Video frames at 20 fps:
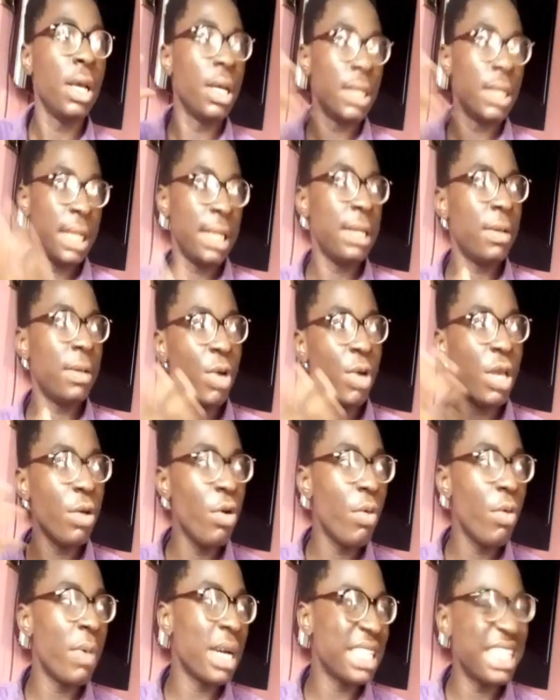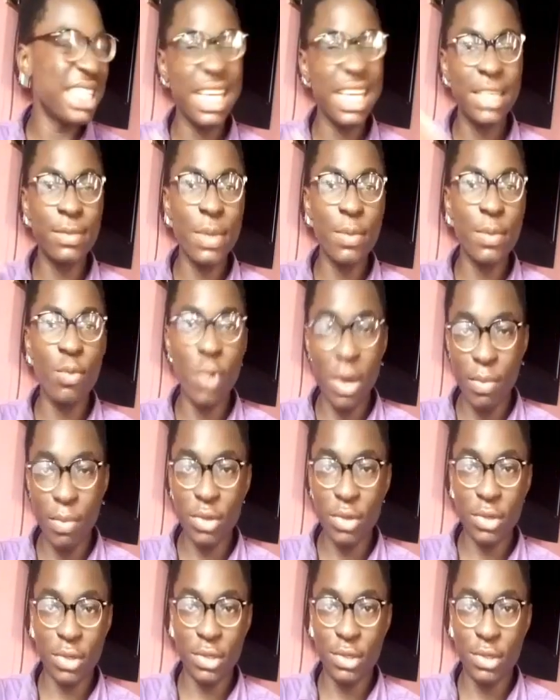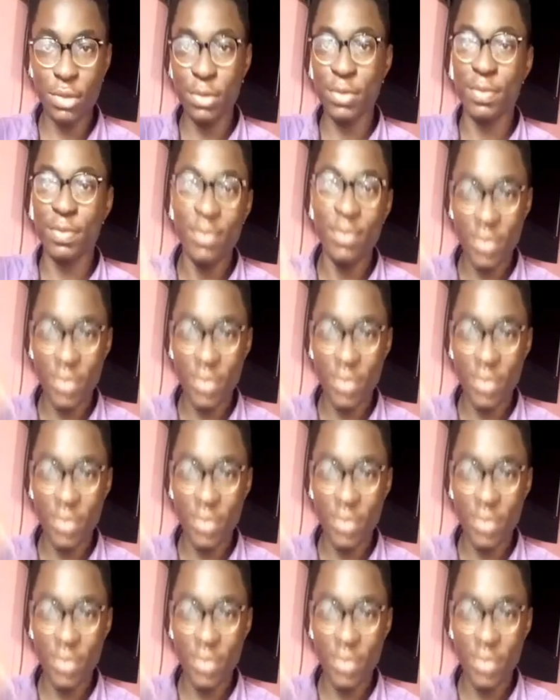Then when you go back the next maybe 1 month or so,